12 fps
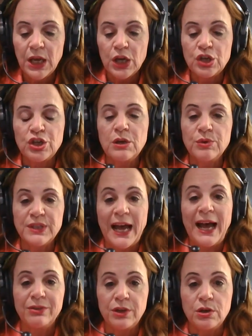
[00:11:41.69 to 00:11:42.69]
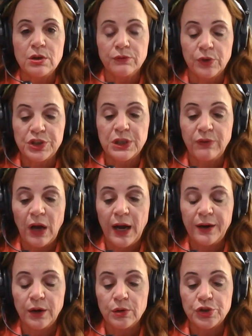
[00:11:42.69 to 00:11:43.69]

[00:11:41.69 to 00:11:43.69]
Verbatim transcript: She was at the University of Idaho.